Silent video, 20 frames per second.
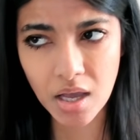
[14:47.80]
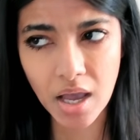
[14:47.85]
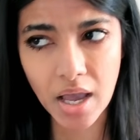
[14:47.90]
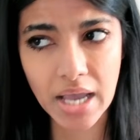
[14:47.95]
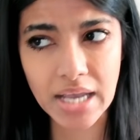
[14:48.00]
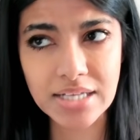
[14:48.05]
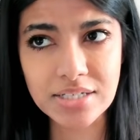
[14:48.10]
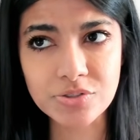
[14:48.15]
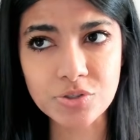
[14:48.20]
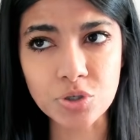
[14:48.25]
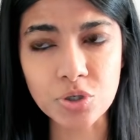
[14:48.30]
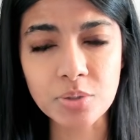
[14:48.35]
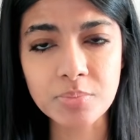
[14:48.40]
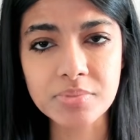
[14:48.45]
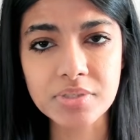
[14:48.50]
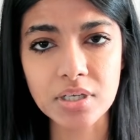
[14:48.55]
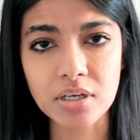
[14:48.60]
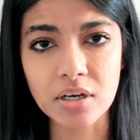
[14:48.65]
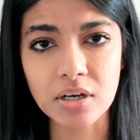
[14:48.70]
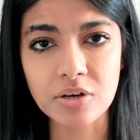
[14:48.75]
in
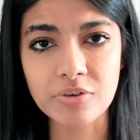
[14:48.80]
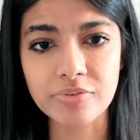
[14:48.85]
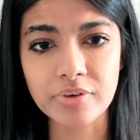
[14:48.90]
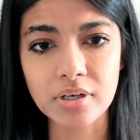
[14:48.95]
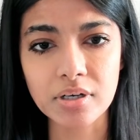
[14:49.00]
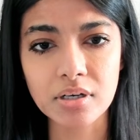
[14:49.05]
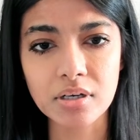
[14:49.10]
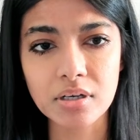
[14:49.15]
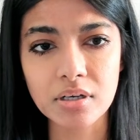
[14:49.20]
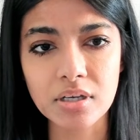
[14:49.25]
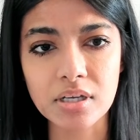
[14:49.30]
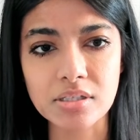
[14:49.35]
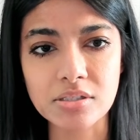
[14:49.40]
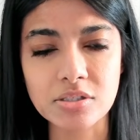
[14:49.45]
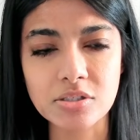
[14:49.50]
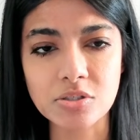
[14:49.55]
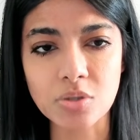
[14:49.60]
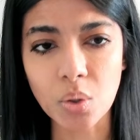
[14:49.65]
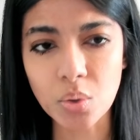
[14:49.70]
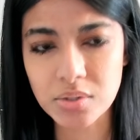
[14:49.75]
terms of
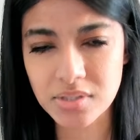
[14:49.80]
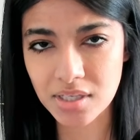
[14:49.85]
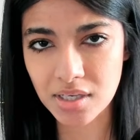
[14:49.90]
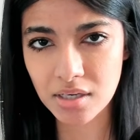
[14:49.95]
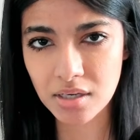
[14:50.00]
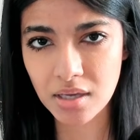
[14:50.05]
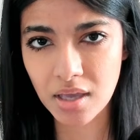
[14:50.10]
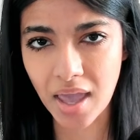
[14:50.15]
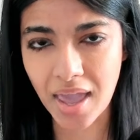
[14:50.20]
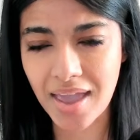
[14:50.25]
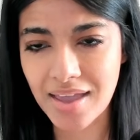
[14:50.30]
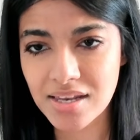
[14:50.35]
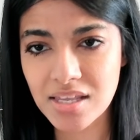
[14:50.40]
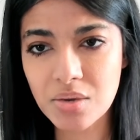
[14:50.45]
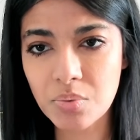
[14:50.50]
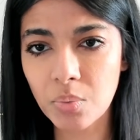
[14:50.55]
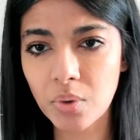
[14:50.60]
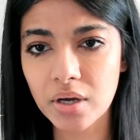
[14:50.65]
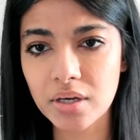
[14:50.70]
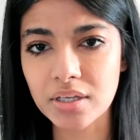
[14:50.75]
consulting,
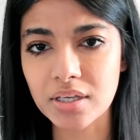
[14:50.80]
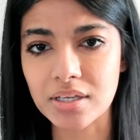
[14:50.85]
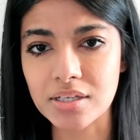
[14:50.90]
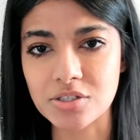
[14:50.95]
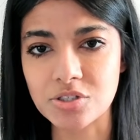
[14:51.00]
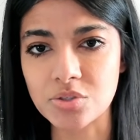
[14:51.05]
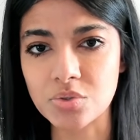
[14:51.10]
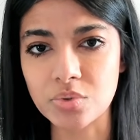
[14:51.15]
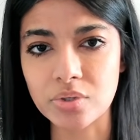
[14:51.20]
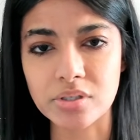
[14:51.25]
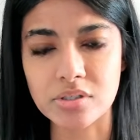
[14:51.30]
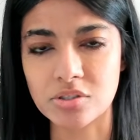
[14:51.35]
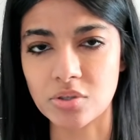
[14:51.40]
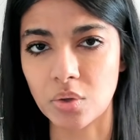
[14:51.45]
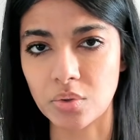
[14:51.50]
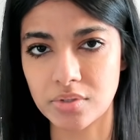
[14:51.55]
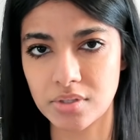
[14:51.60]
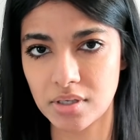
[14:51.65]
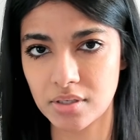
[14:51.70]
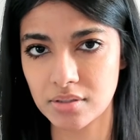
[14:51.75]
anyone can do
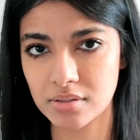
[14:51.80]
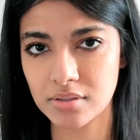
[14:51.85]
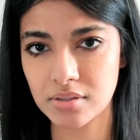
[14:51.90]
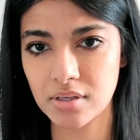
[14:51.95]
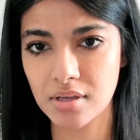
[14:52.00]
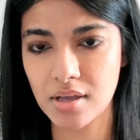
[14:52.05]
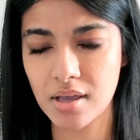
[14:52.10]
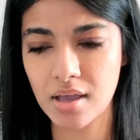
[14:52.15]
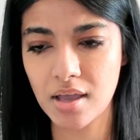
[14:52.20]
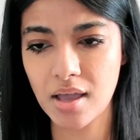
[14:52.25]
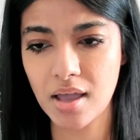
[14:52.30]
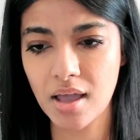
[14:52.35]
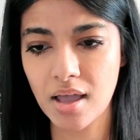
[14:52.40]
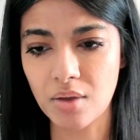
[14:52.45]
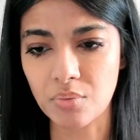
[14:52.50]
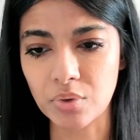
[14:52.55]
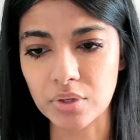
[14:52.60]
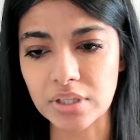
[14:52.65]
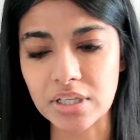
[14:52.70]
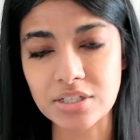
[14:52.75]
consulting,
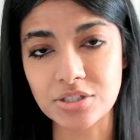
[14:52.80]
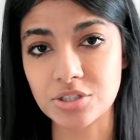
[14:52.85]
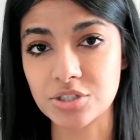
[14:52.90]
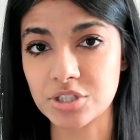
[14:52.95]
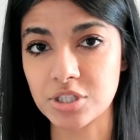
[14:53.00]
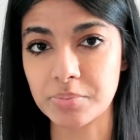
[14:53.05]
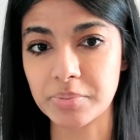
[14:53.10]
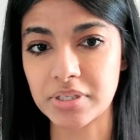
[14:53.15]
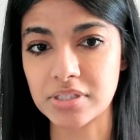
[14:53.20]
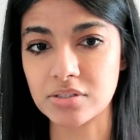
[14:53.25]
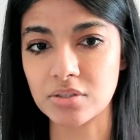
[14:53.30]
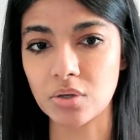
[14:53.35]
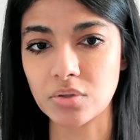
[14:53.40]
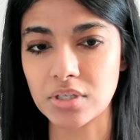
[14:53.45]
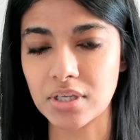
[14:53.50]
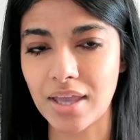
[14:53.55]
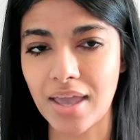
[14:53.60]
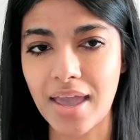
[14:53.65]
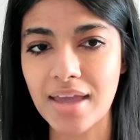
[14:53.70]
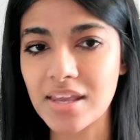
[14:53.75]
relationship
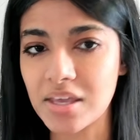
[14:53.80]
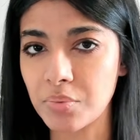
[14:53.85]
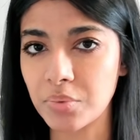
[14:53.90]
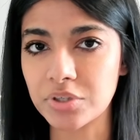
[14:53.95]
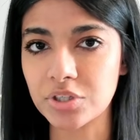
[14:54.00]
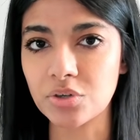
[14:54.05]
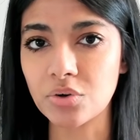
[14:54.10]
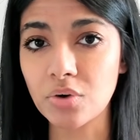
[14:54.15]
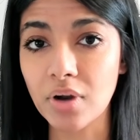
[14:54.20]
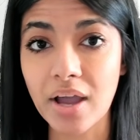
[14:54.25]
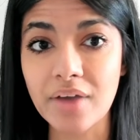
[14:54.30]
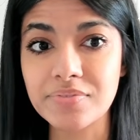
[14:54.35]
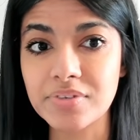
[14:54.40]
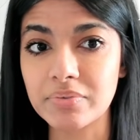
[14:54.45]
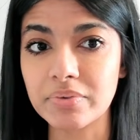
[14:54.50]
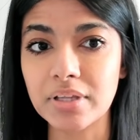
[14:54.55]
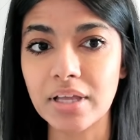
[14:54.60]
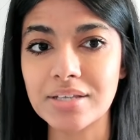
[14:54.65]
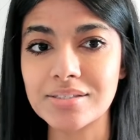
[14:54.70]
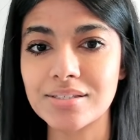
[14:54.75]
consulting. Anyone. You don't have to have
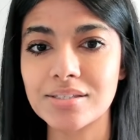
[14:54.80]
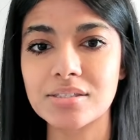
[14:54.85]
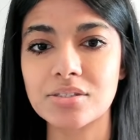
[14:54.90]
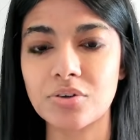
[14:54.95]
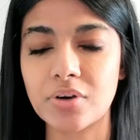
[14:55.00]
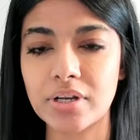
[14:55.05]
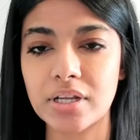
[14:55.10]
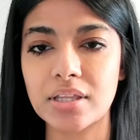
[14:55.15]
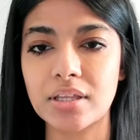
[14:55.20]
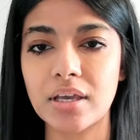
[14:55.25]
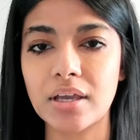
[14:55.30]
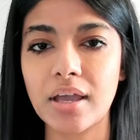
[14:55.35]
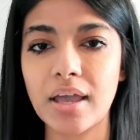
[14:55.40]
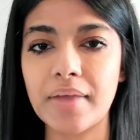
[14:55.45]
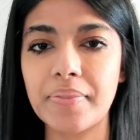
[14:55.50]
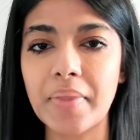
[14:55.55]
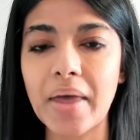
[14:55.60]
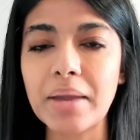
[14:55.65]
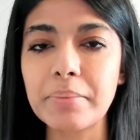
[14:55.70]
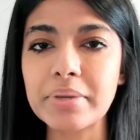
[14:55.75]
a license or anything.
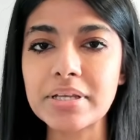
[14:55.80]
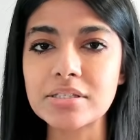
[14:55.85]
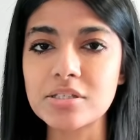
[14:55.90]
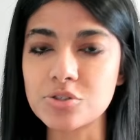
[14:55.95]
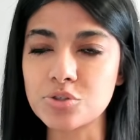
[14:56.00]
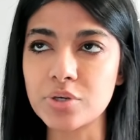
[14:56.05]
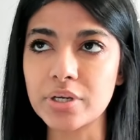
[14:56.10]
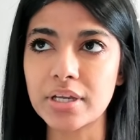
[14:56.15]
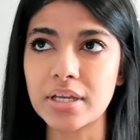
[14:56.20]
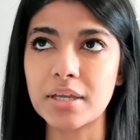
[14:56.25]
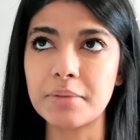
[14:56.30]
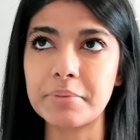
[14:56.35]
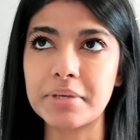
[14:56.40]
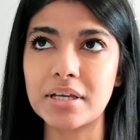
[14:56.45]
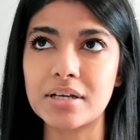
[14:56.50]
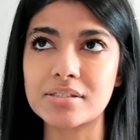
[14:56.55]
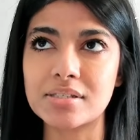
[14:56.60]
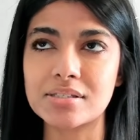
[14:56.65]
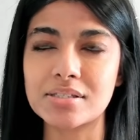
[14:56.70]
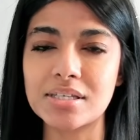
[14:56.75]
And that makes it tricky
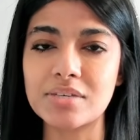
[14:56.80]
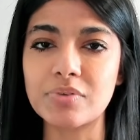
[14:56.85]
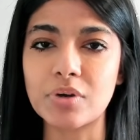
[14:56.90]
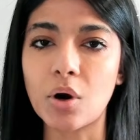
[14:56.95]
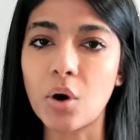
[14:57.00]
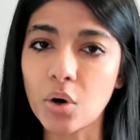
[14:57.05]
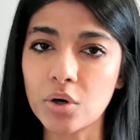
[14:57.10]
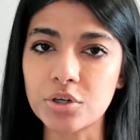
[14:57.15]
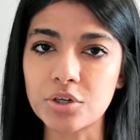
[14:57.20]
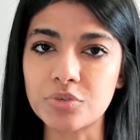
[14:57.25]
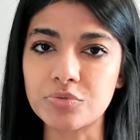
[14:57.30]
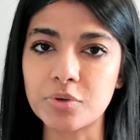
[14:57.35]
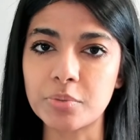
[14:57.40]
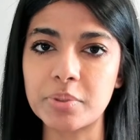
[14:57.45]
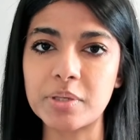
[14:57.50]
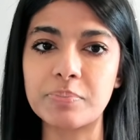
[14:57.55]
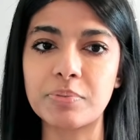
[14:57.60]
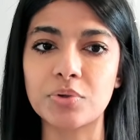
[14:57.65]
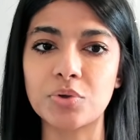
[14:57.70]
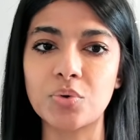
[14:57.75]
because it's even harder for
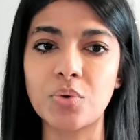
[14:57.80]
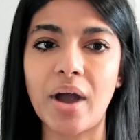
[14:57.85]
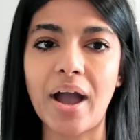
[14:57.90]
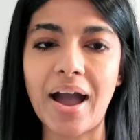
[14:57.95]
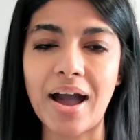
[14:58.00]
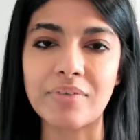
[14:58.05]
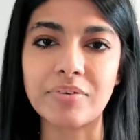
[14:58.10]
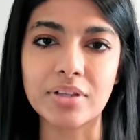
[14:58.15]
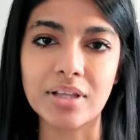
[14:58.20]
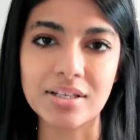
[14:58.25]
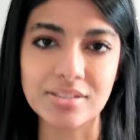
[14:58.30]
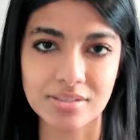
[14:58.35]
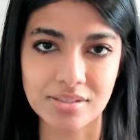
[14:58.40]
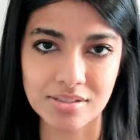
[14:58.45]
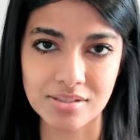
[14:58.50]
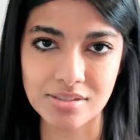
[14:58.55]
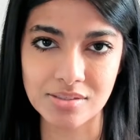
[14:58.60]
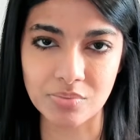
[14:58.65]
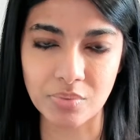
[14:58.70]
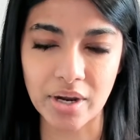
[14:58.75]
people who have a
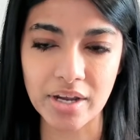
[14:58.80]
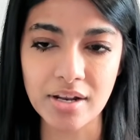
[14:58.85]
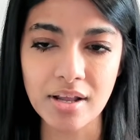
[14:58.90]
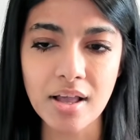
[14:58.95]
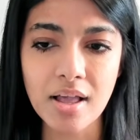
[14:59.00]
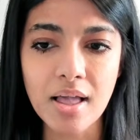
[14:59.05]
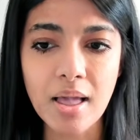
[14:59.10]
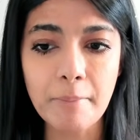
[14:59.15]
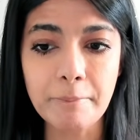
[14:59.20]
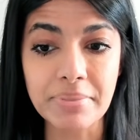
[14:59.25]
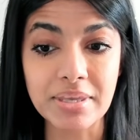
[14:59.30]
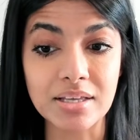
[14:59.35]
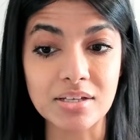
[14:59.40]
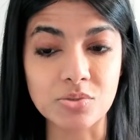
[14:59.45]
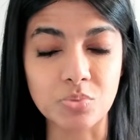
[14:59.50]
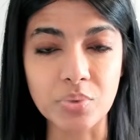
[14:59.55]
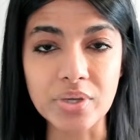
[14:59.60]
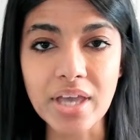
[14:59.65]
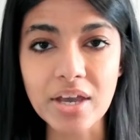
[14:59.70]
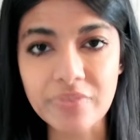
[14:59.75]
license, right?
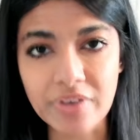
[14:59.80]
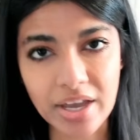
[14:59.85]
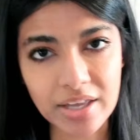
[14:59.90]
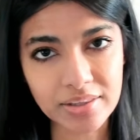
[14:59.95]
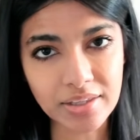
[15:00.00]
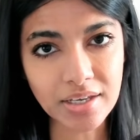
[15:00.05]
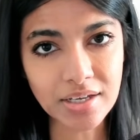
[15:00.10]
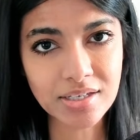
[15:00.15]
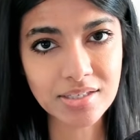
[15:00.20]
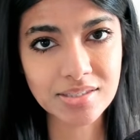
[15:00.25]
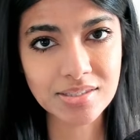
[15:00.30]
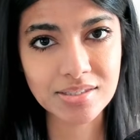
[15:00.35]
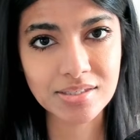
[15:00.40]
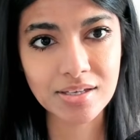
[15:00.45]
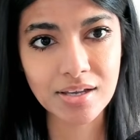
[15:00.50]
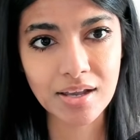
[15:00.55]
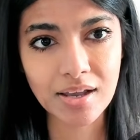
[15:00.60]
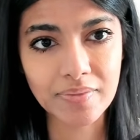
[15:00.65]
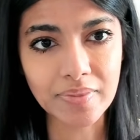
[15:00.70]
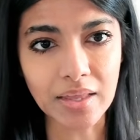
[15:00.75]
Because we have ethics
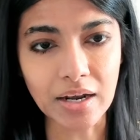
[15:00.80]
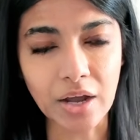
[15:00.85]
that